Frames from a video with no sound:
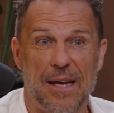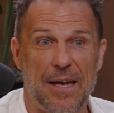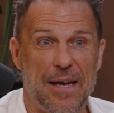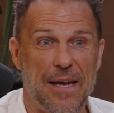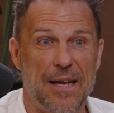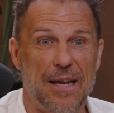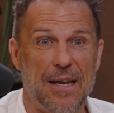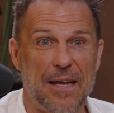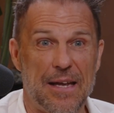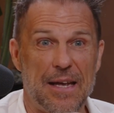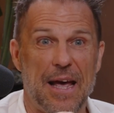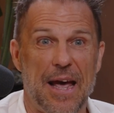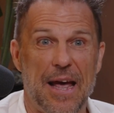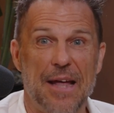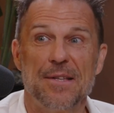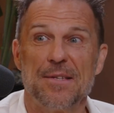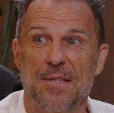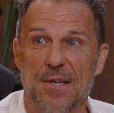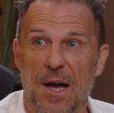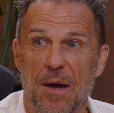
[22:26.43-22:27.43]
It
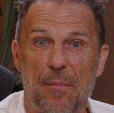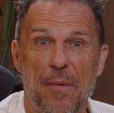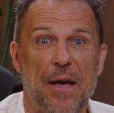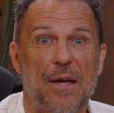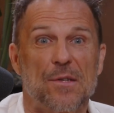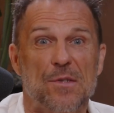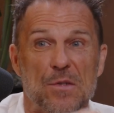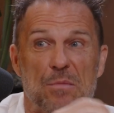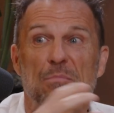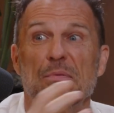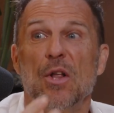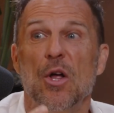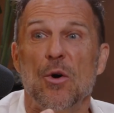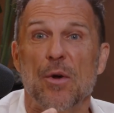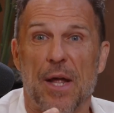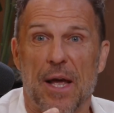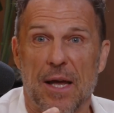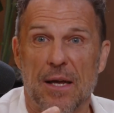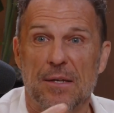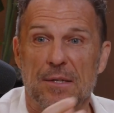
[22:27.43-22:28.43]
ends up
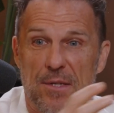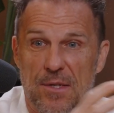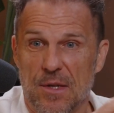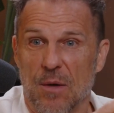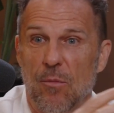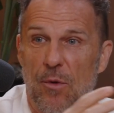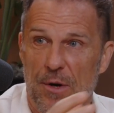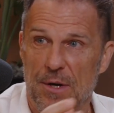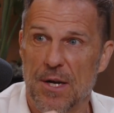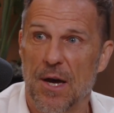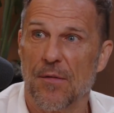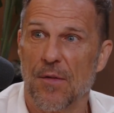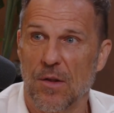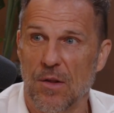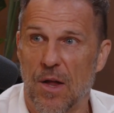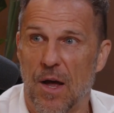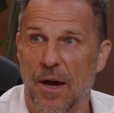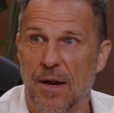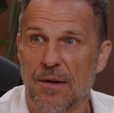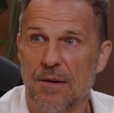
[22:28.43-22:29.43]
exploding somewhere down the
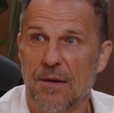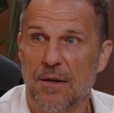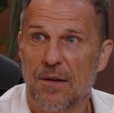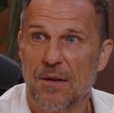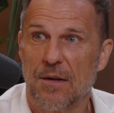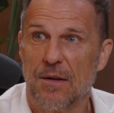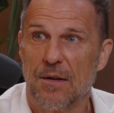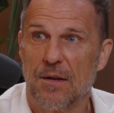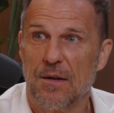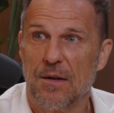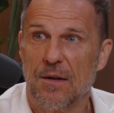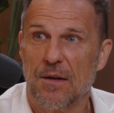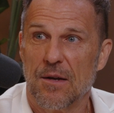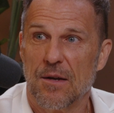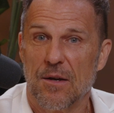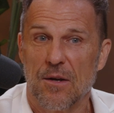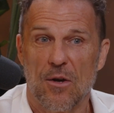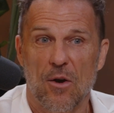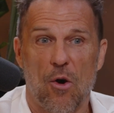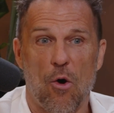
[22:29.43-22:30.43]
line,
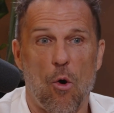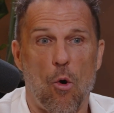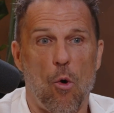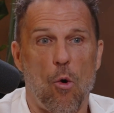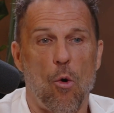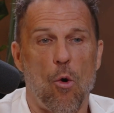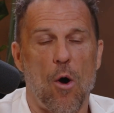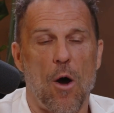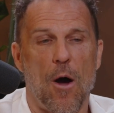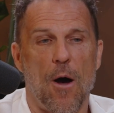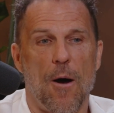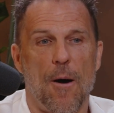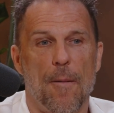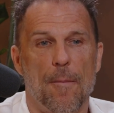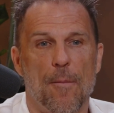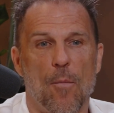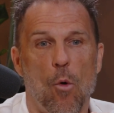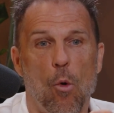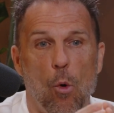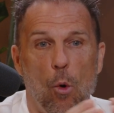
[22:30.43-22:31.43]

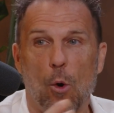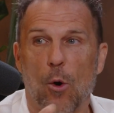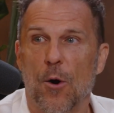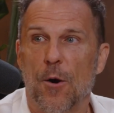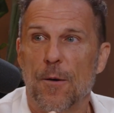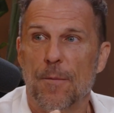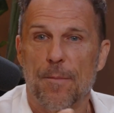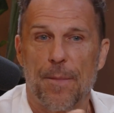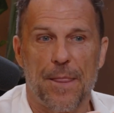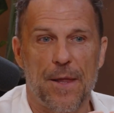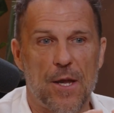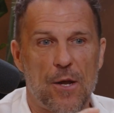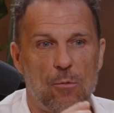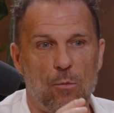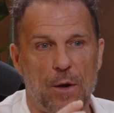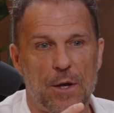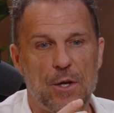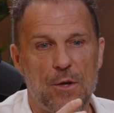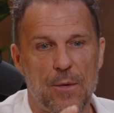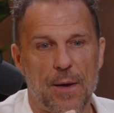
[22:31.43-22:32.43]
or
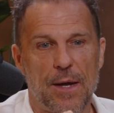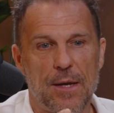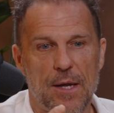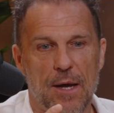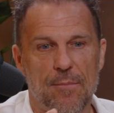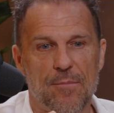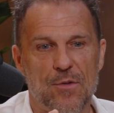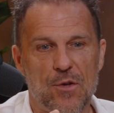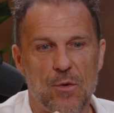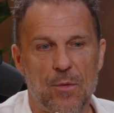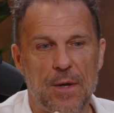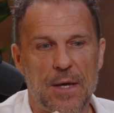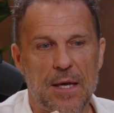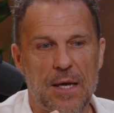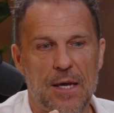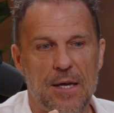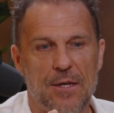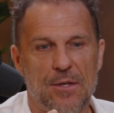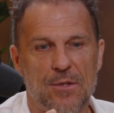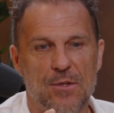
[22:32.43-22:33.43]
what you end up doing
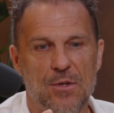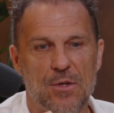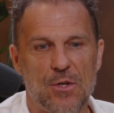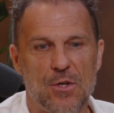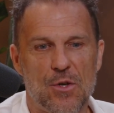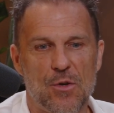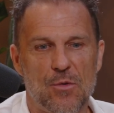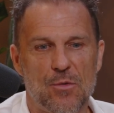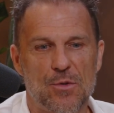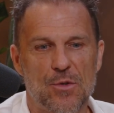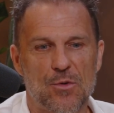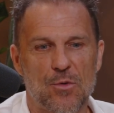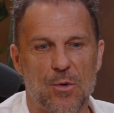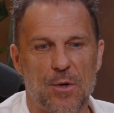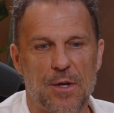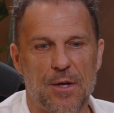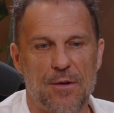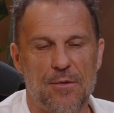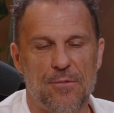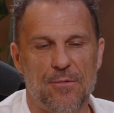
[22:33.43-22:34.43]
is you
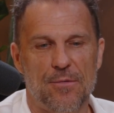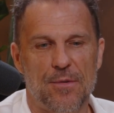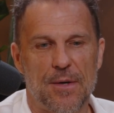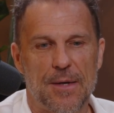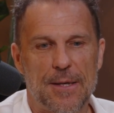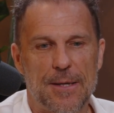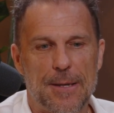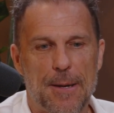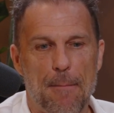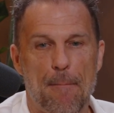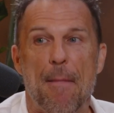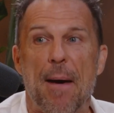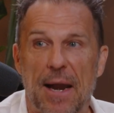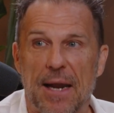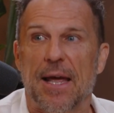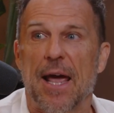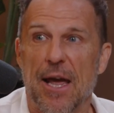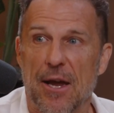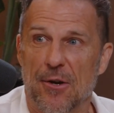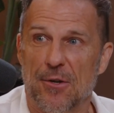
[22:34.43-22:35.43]
sort of
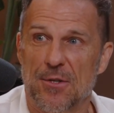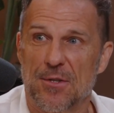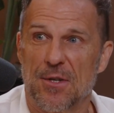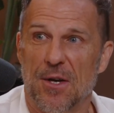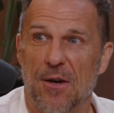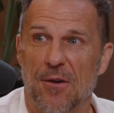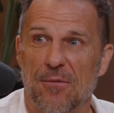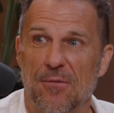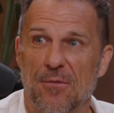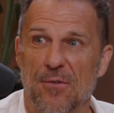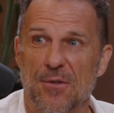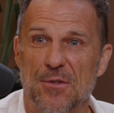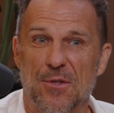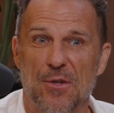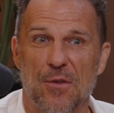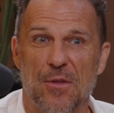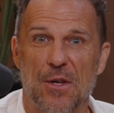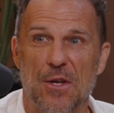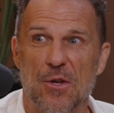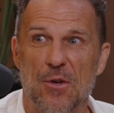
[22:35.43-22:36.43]
medicate yourself
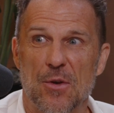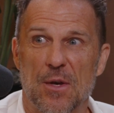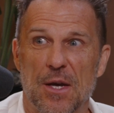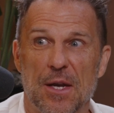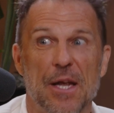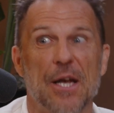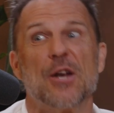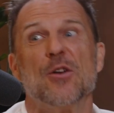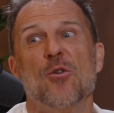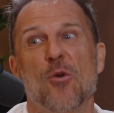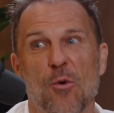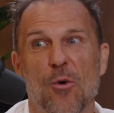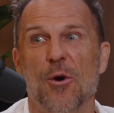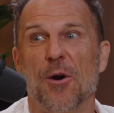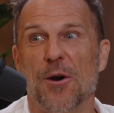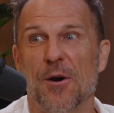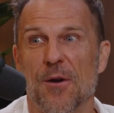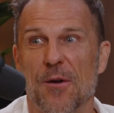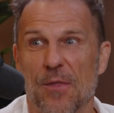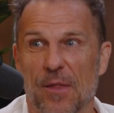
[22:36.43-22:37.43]
so that you can
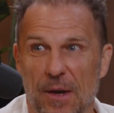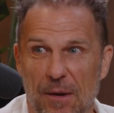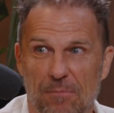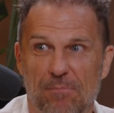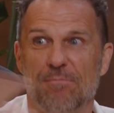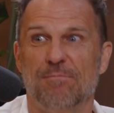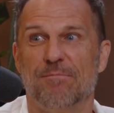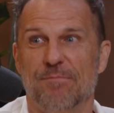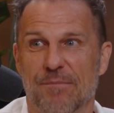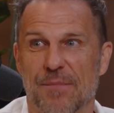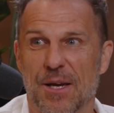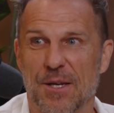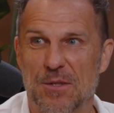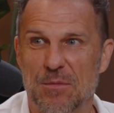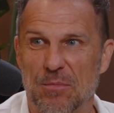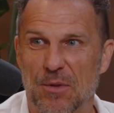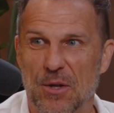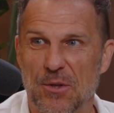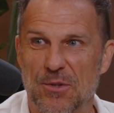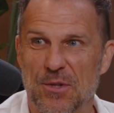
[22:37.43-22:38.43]
ignore the
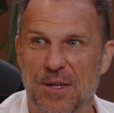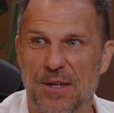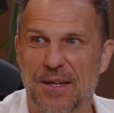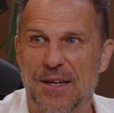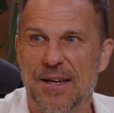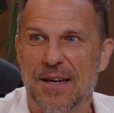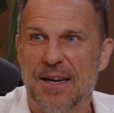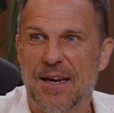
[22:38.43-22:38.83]
explosion.